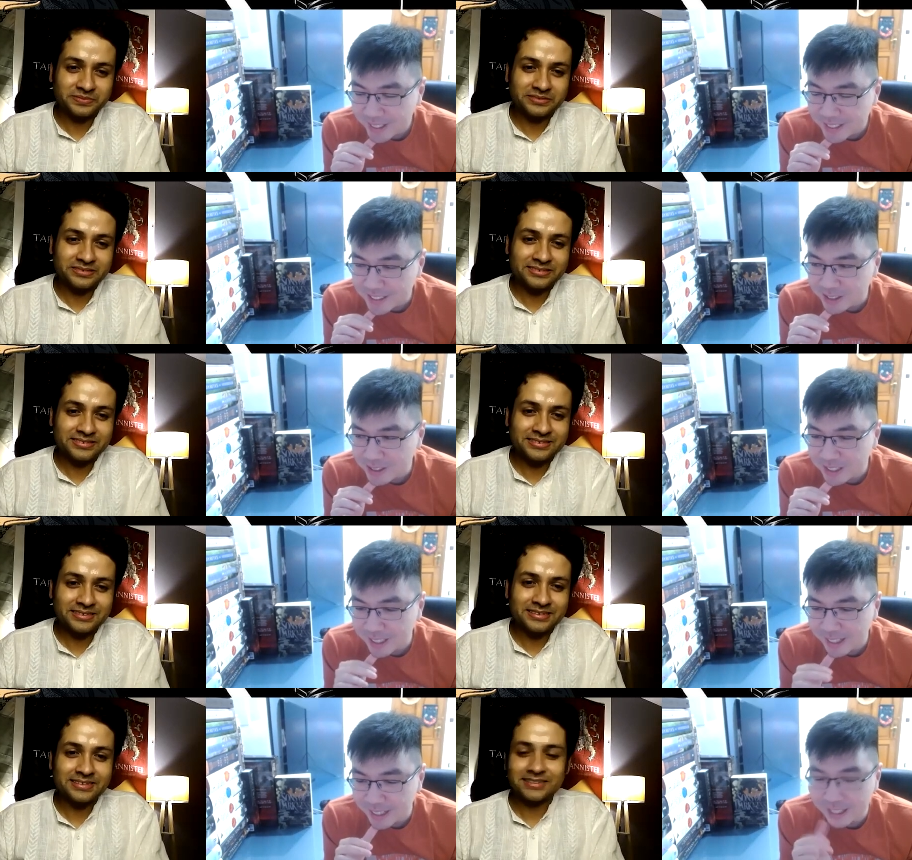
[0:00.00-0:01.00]
Speaker 1: it is
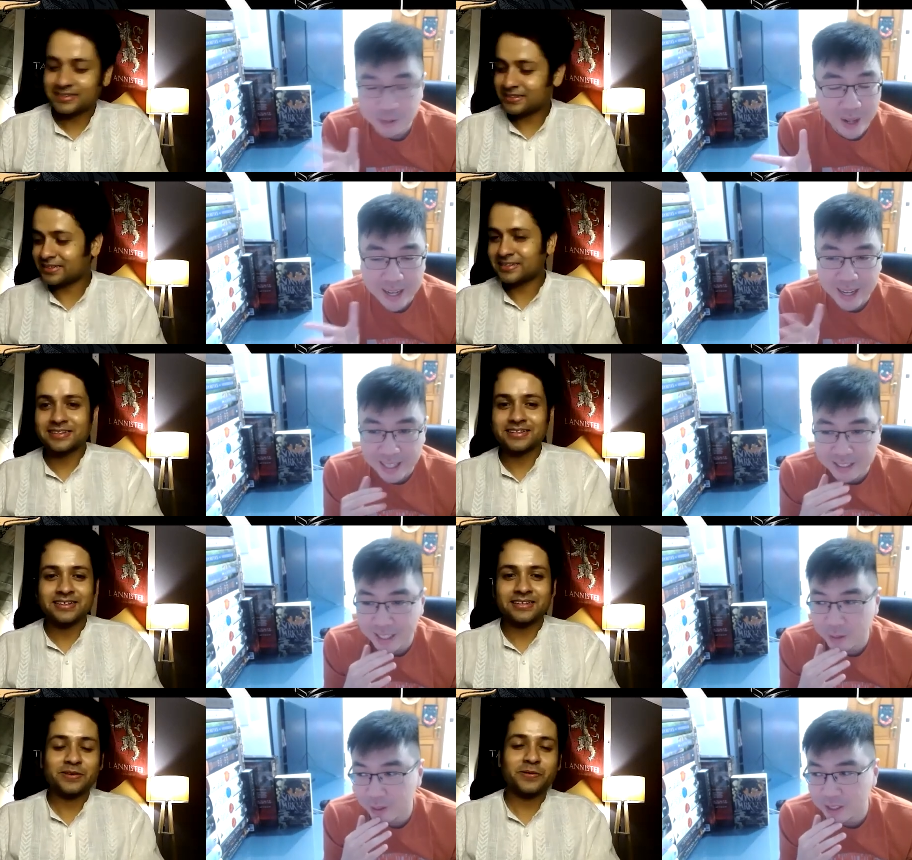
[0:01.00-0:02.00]
interesting. And that's why I asked
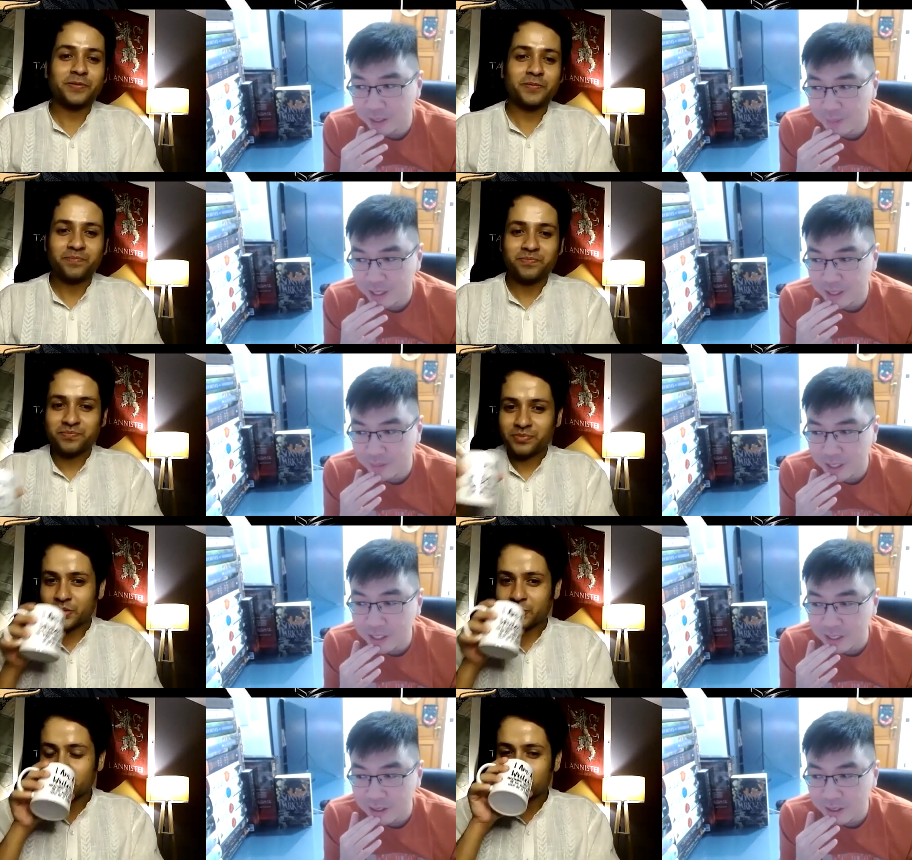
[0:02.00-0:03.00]
that question, because I'm
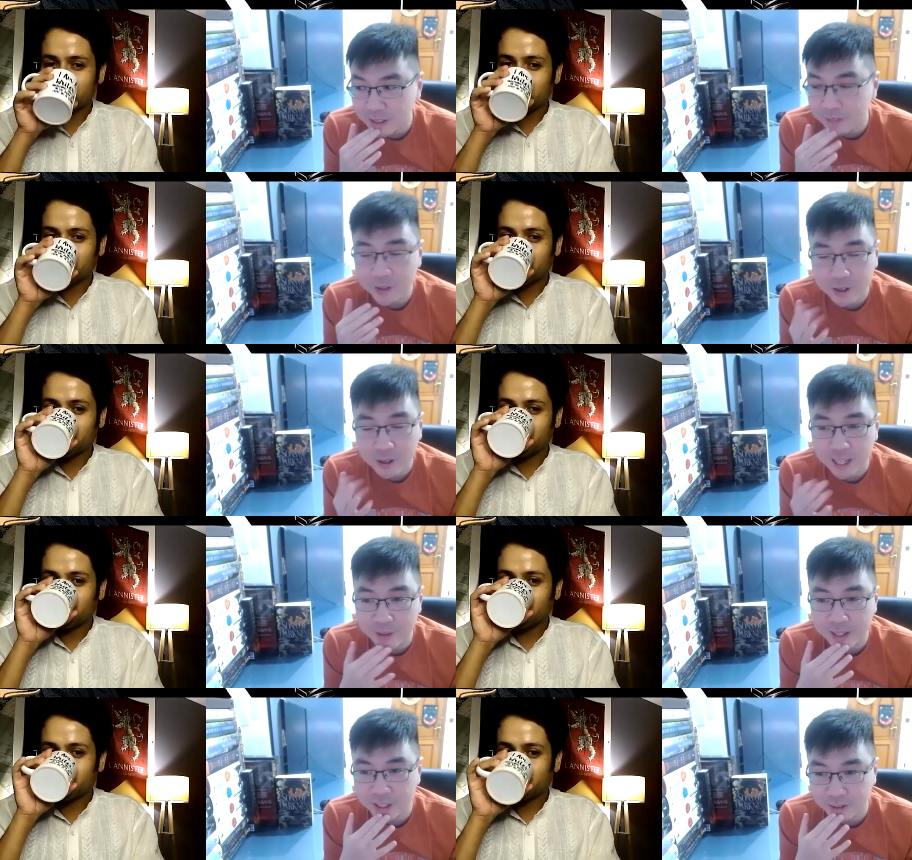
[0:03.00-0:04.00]
curious, if you're
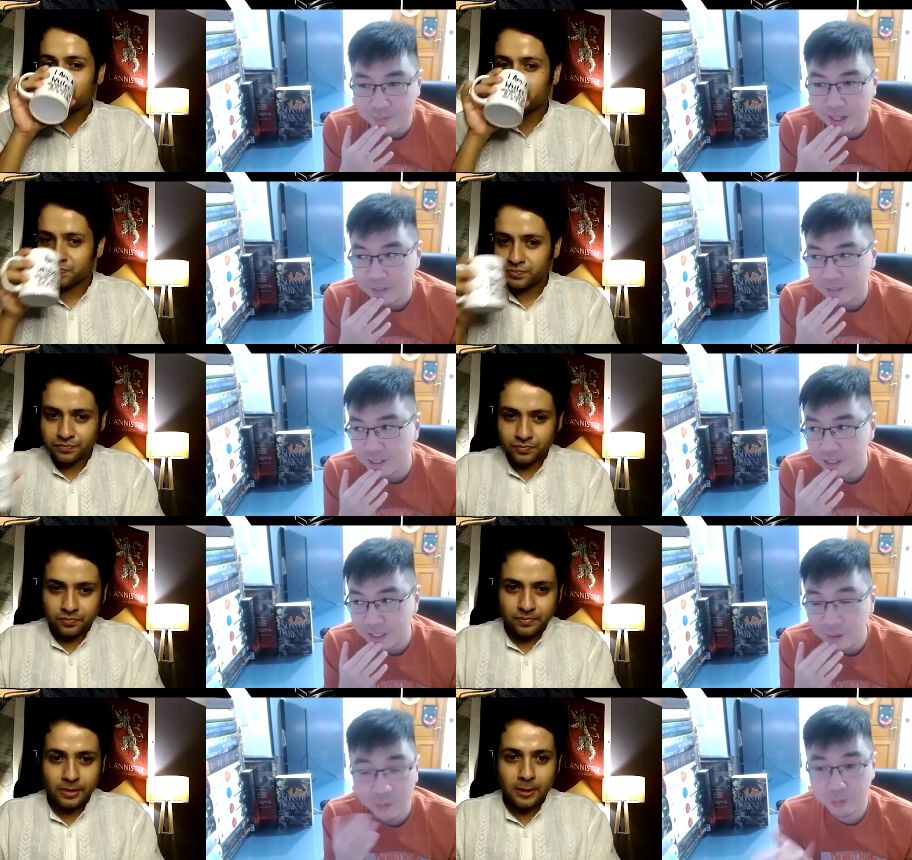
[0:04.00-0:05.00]
not writing grimdark
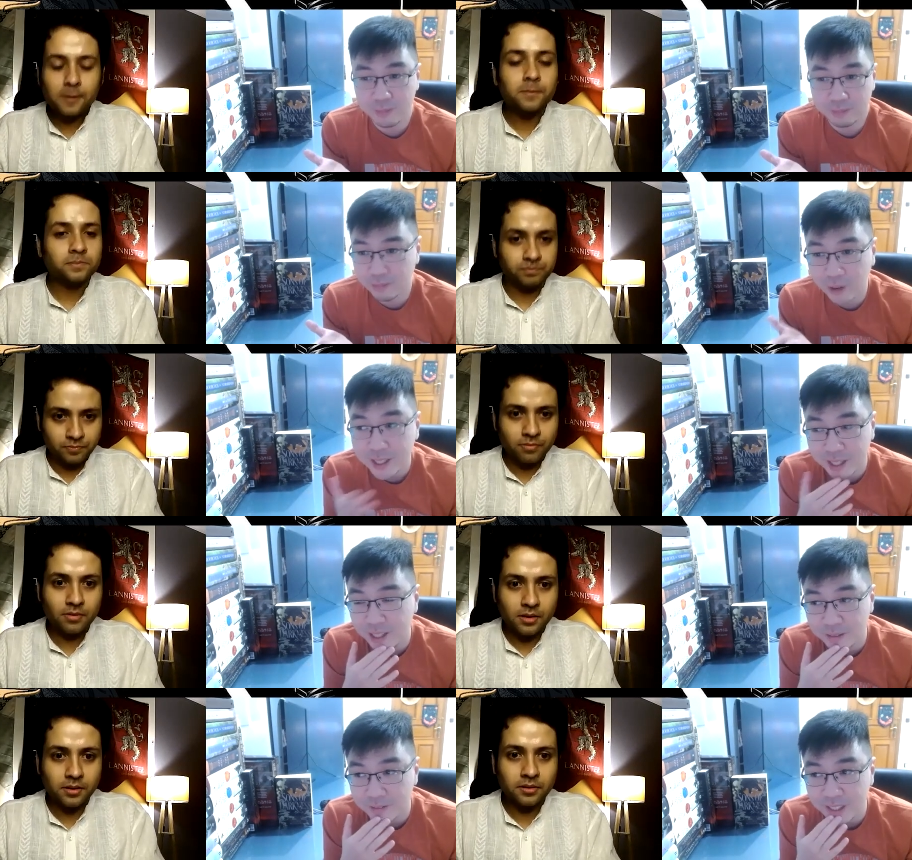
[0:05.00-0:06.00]
fantasy, what
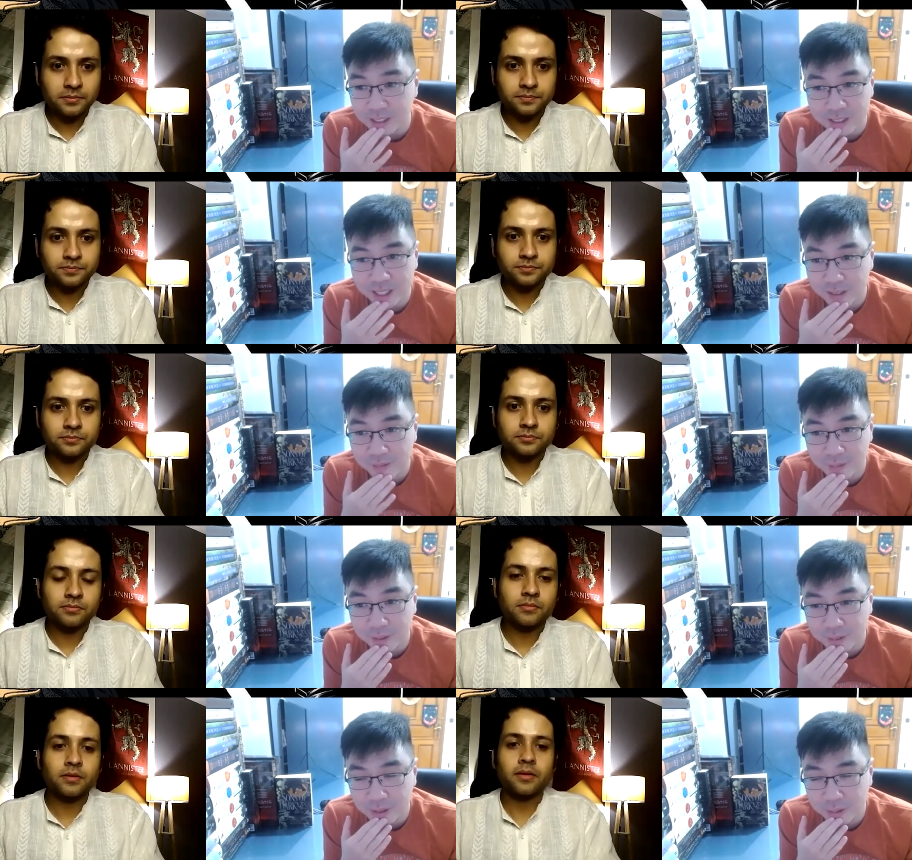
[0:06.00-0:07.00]
kind of things that
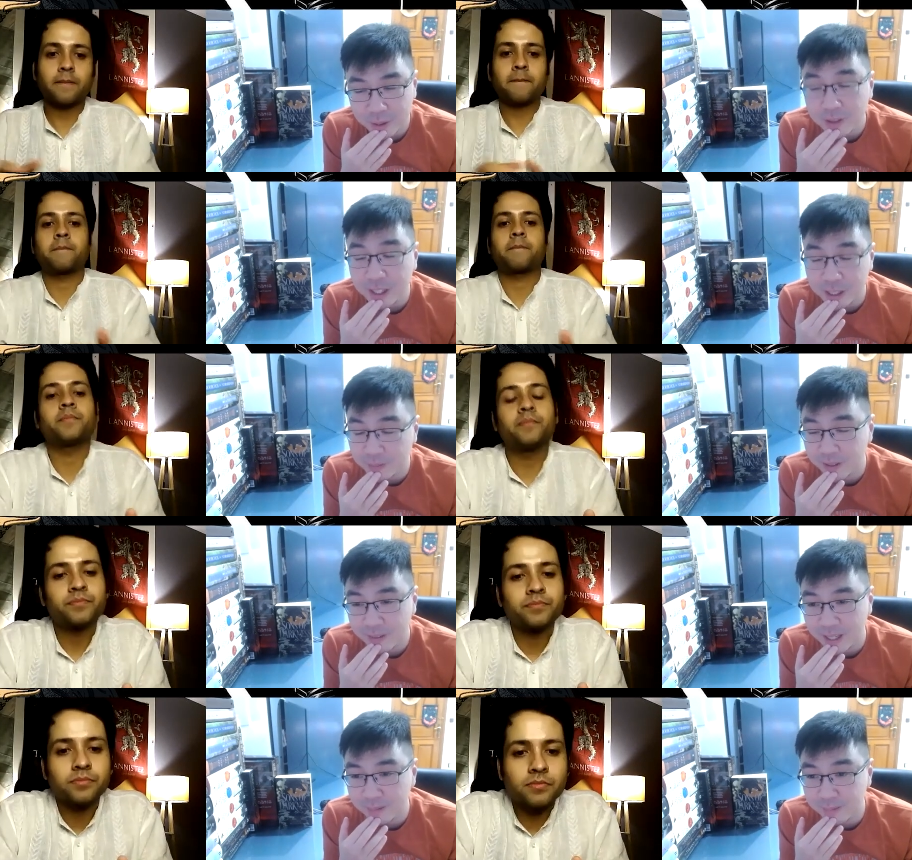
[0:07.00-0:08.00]
oh, do you think you will
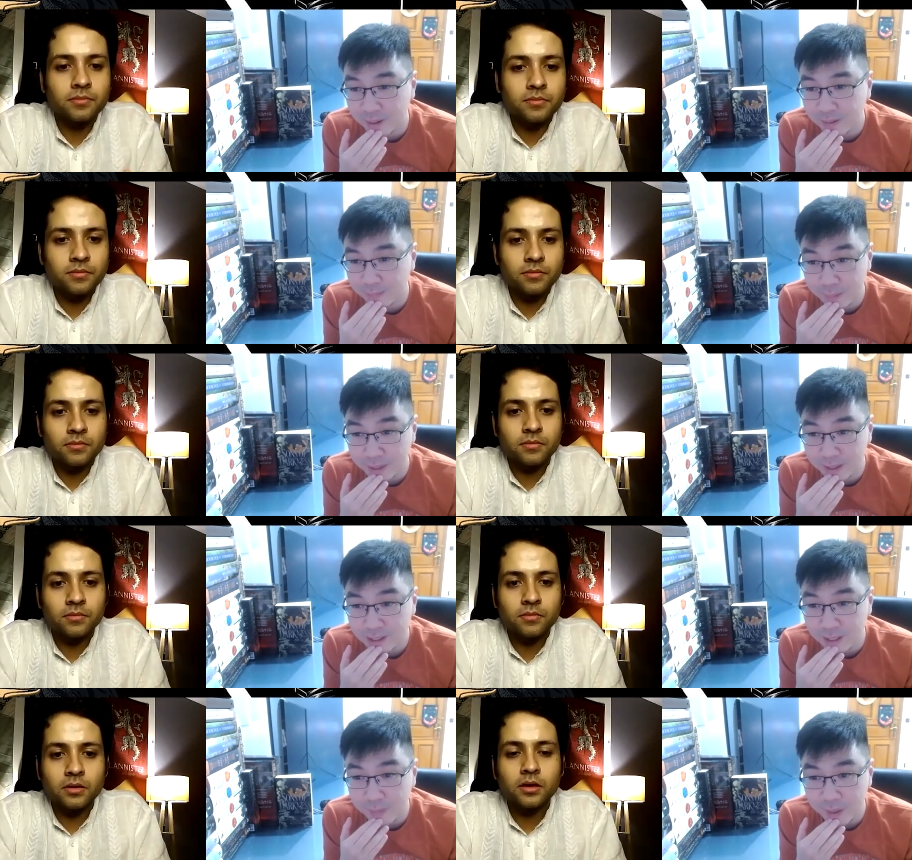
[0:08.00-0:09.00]
write? Maybe
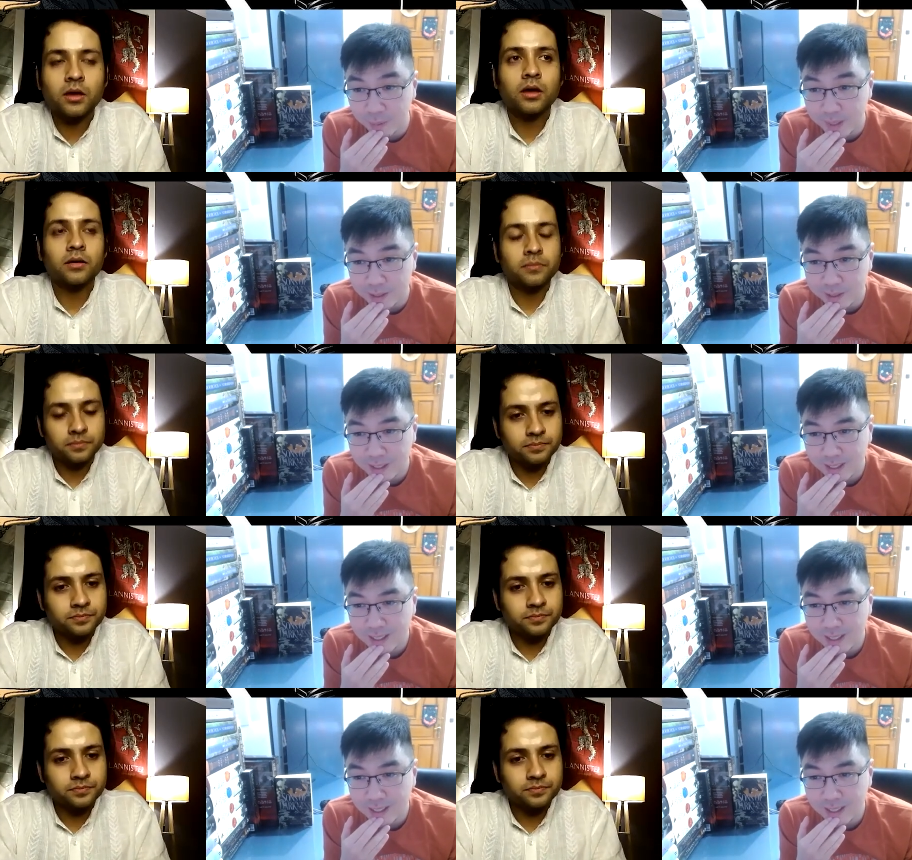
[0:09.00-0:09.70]
steamy romance?